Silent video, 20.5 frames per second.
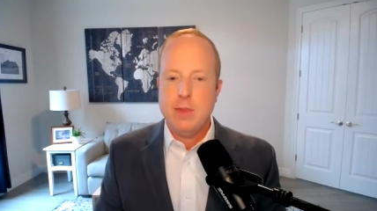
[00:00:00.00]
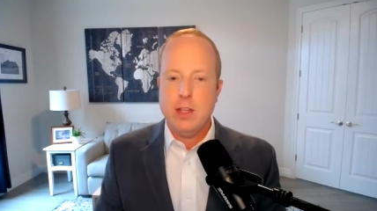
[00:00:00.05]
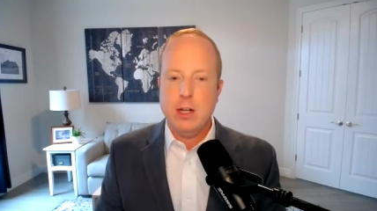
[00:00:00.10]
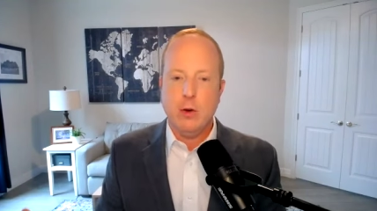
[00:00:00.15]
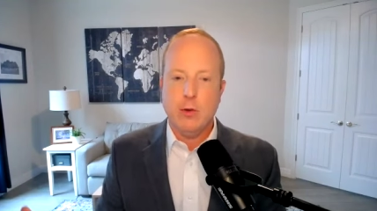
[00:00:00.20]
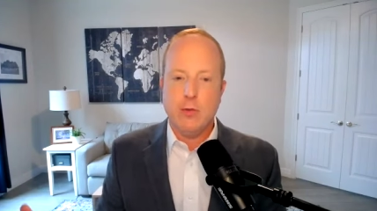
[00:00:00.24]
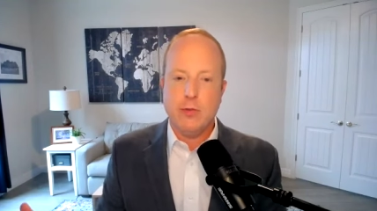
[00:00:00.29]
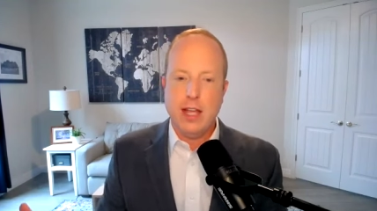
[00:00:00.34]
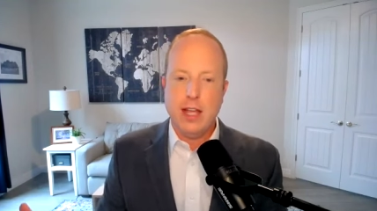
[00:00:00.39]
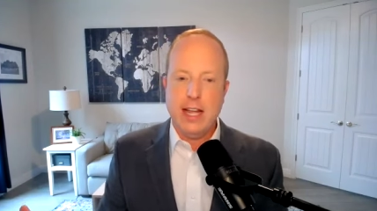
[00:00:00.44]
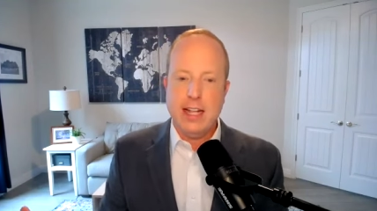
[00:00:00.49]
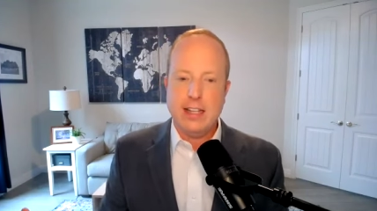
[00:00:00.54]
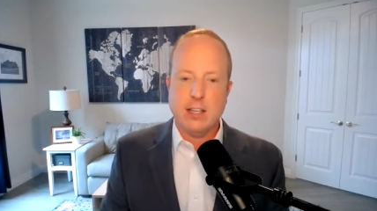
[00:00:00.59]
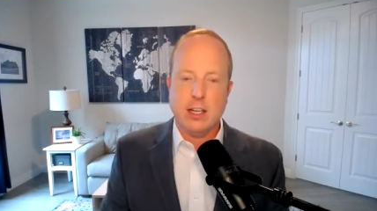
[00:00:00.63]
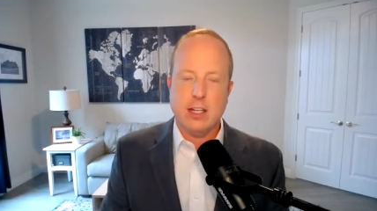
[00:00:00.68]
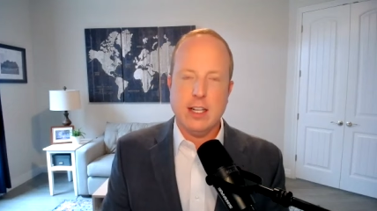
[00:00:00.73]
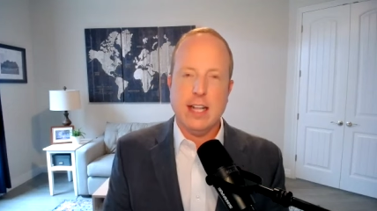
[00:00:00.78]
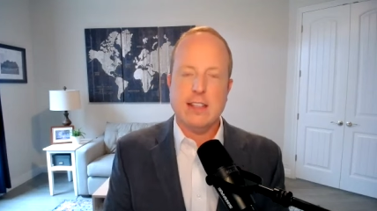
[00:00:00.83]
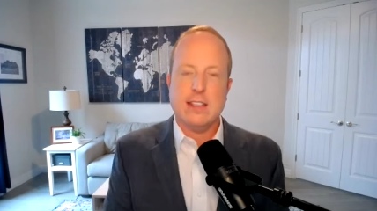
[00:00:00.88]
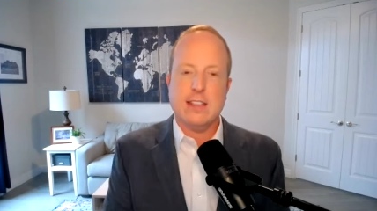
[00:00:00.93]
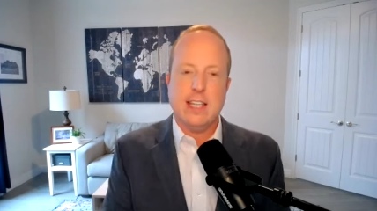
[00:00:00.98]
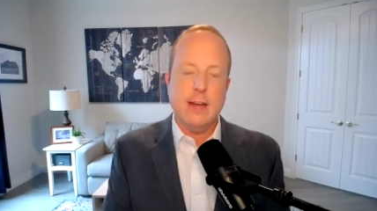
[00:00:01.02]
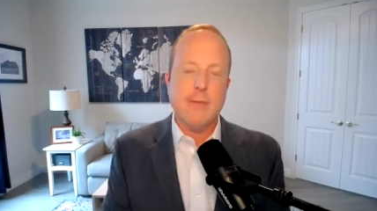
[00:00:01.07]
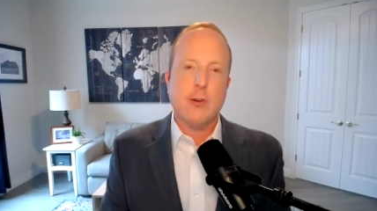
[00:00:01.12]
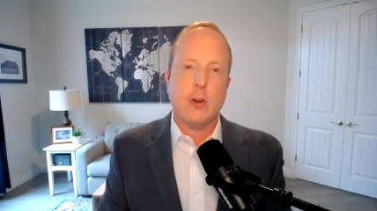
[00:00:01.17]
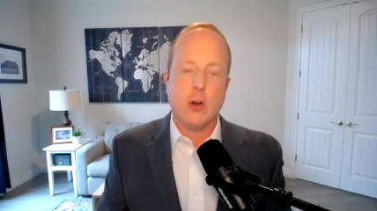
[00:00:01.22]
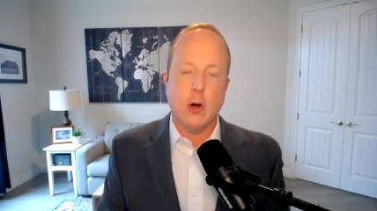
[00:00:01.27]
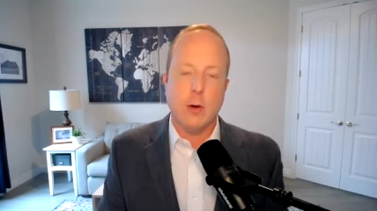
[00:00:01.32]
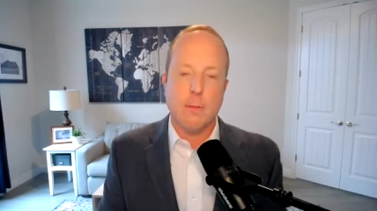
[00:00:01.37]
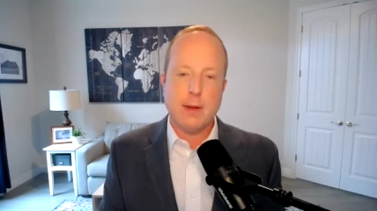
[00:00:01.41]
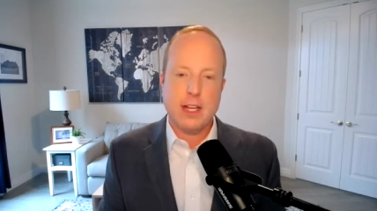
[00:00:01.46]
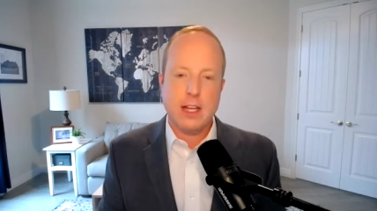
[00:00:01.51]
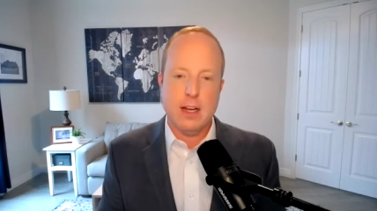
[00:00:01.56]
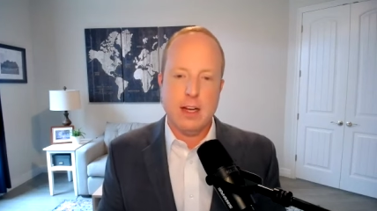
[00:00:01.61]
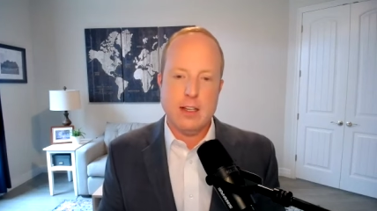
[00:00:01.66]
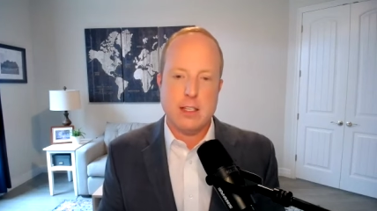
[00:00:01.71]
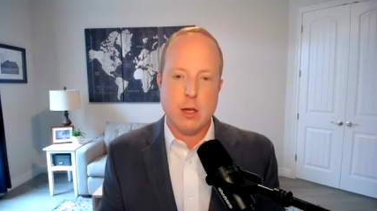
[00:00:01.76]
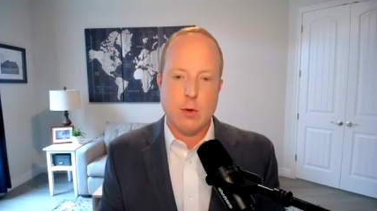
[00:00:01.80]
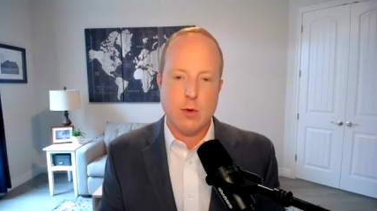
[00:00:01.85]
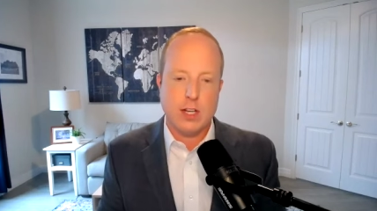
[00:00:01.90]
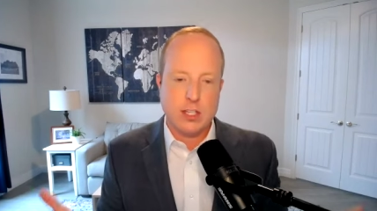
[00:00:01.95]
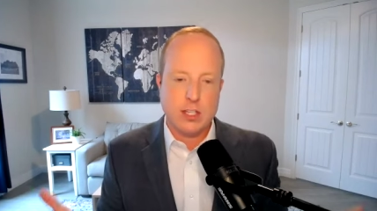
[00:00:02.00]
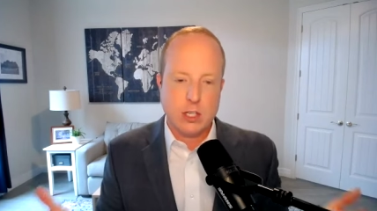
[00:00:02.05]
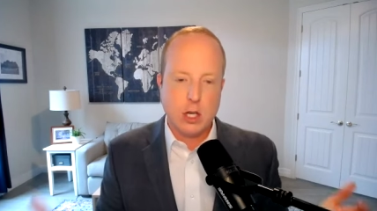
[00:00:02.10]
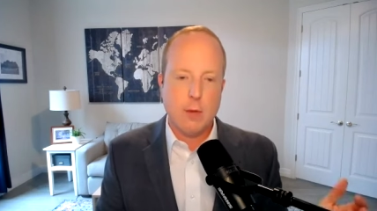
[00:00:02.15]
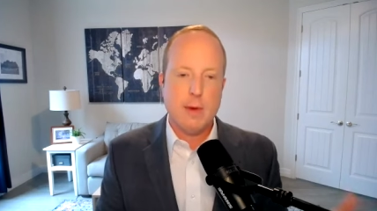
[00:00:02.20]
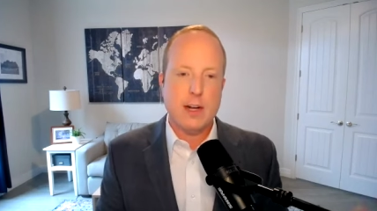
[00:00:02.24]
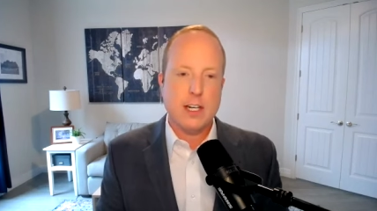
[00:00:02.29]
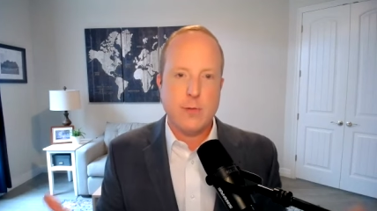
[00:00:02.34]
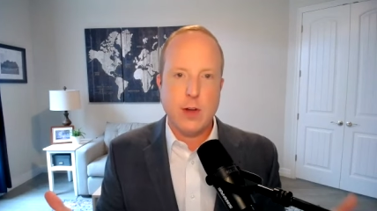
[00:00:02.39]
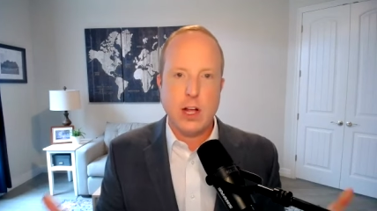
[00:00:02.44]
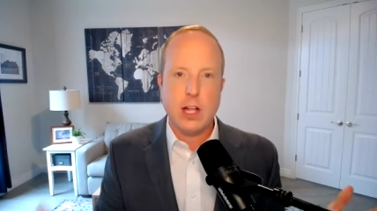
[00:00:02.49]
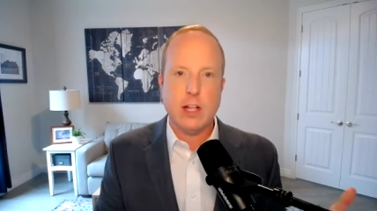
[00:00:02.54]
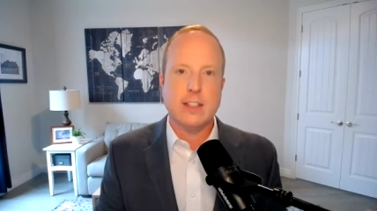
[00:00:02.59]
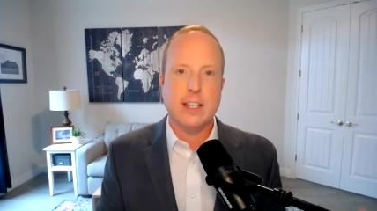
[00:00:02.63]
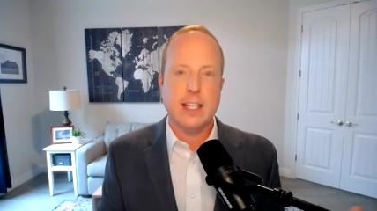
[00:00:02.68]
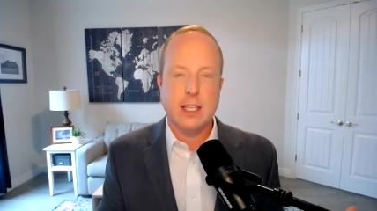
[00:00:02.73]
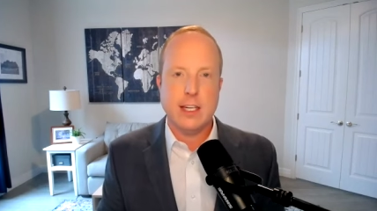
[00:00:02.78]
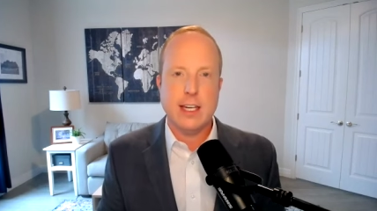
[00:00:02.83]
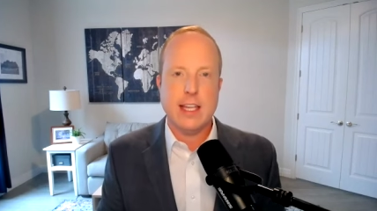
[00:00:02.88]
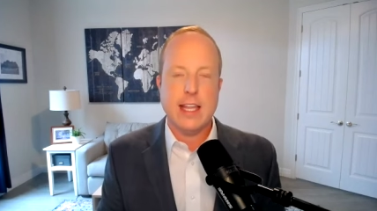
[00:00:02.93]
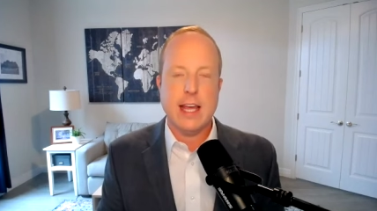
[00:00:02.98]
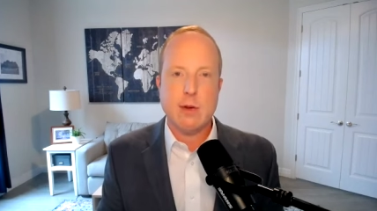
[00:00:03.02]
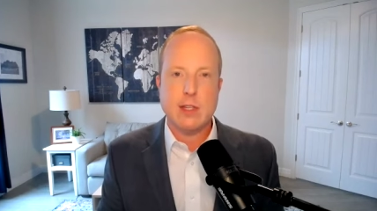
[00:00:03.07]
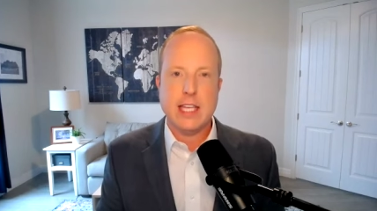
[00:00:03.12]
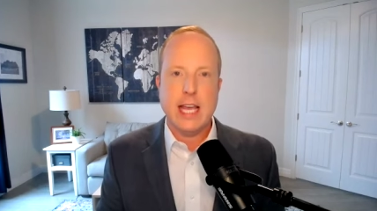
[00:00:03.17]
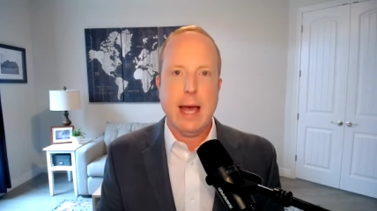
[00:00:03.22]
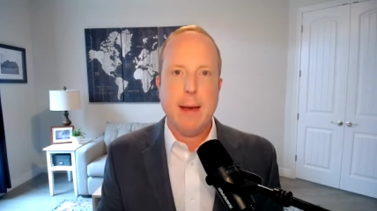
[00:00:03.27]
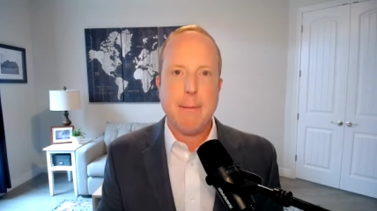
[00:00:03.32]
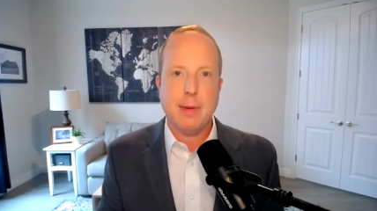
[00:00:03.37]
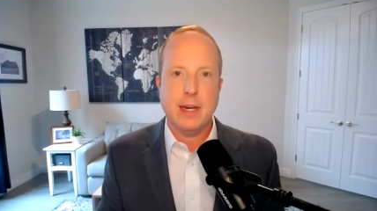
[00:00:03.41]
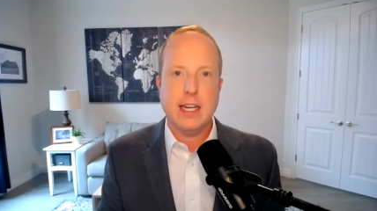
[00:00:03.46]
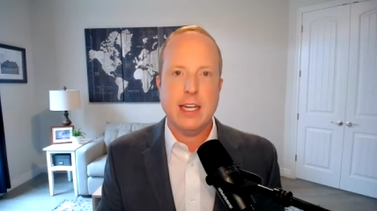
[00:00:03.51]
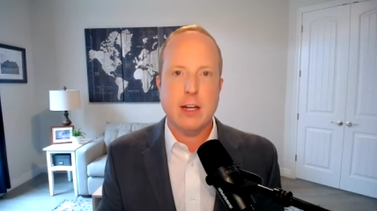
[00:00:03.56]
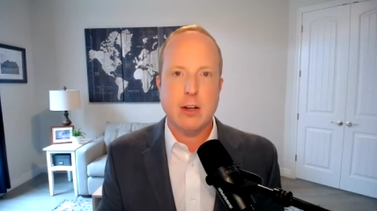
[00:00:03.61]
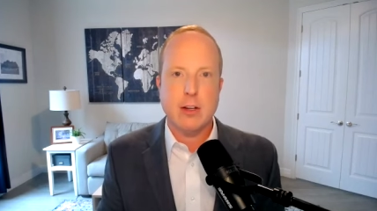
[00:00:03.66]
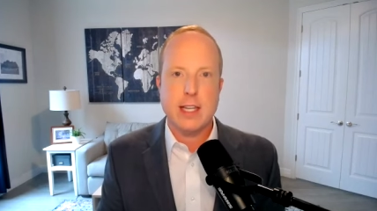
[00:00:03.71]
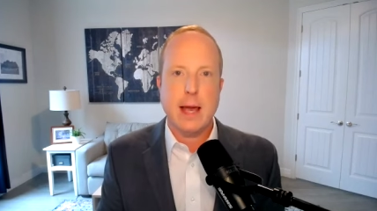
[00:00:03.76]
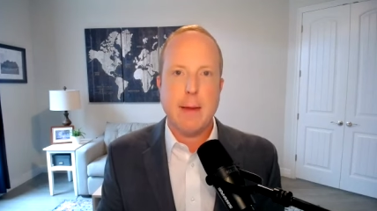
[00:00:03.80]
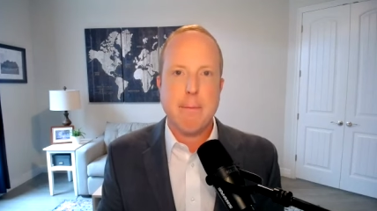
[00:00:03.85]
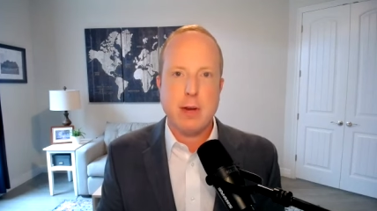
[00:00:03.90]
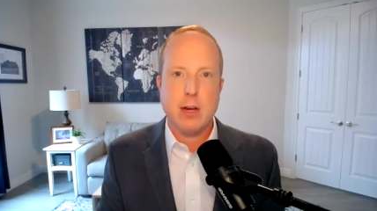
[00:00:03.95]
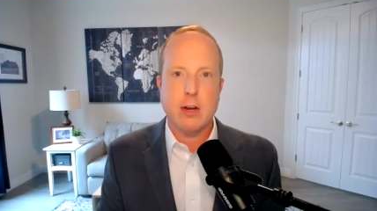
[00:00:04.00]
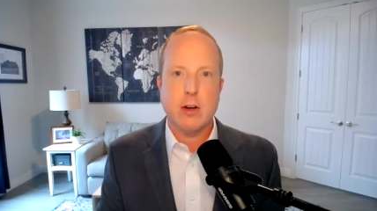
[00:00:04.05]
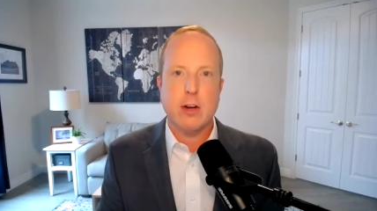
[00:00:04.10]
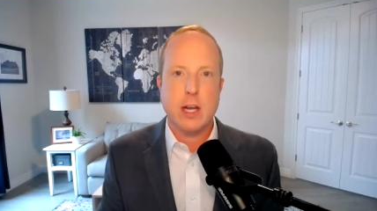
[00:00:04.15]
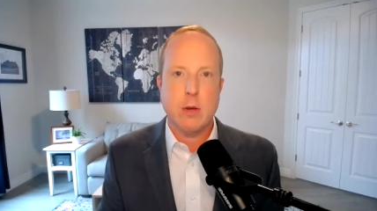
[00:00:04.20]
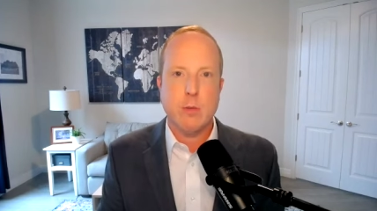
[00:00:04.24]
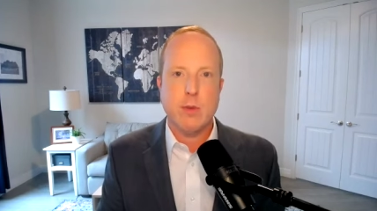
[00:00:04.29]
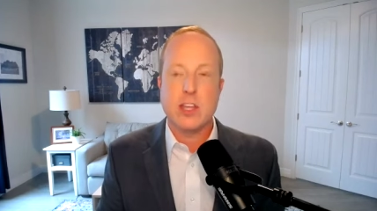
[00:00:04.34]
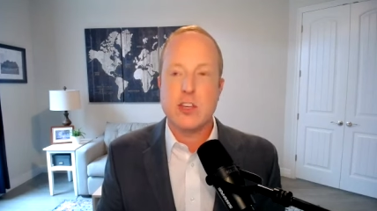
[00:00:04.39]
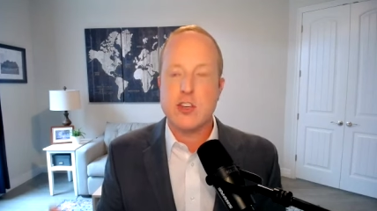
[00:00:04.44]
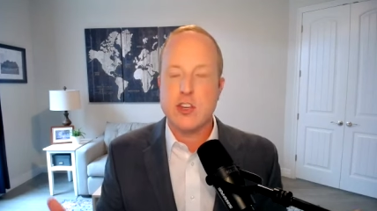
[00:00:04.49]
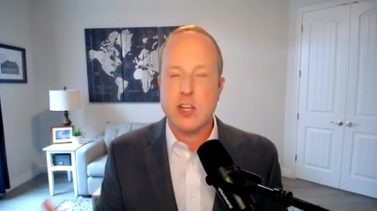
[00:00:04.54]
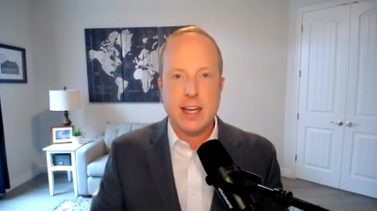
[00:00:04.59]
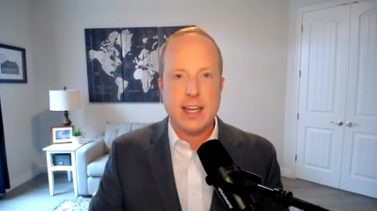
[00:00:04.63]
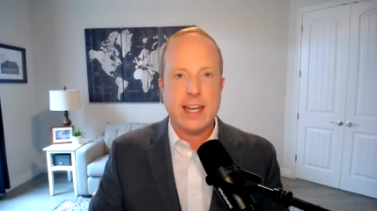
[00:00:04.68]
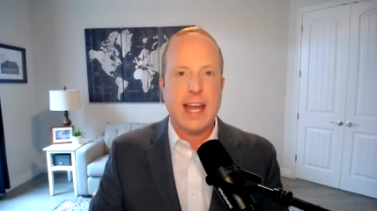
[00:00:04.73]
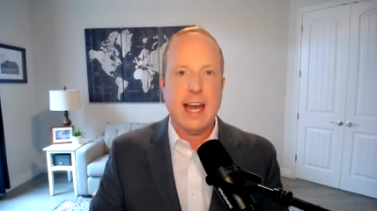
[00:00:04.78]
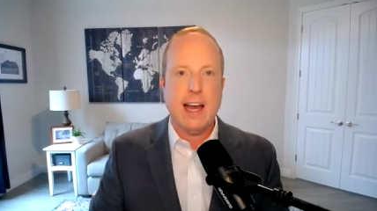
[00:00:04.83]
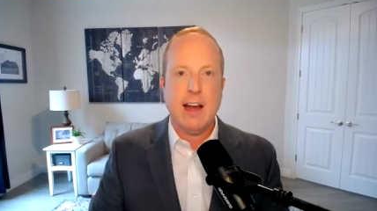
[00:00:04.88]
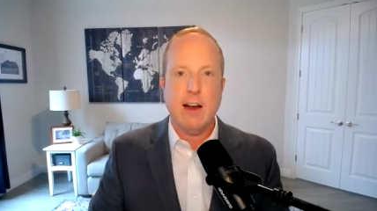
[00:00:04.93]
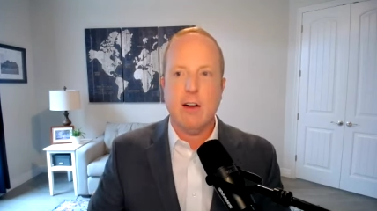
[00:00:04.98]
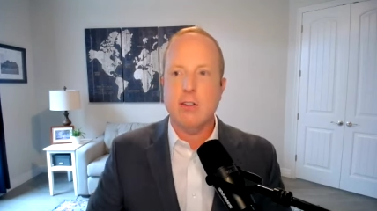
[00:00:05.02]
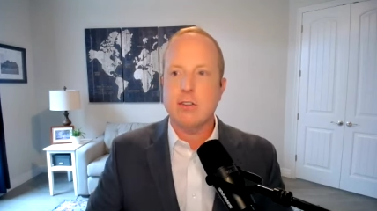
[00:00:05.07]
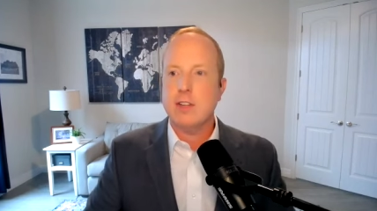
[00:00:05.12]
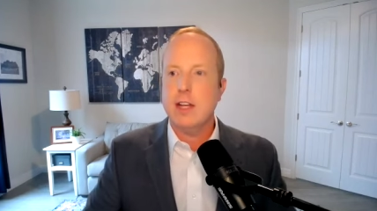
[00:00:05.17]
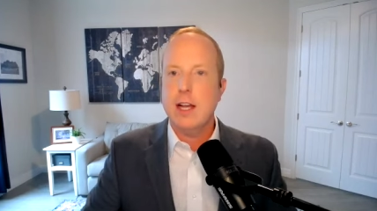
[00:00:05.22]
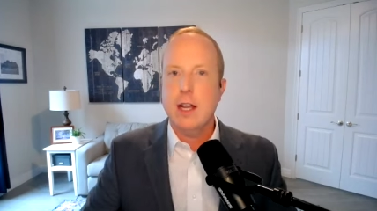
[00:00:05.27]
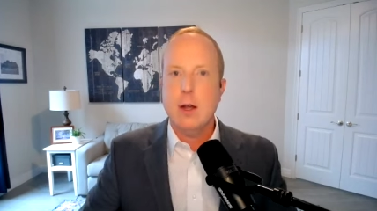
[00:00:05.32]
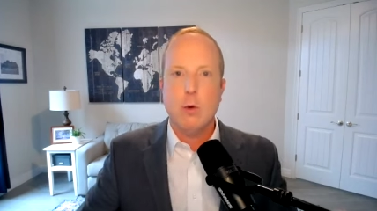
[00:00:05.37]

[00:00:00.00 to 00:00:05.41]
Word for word: you know, it's it's difficult because there was so much volatility that was happening during that period with the shutdowns,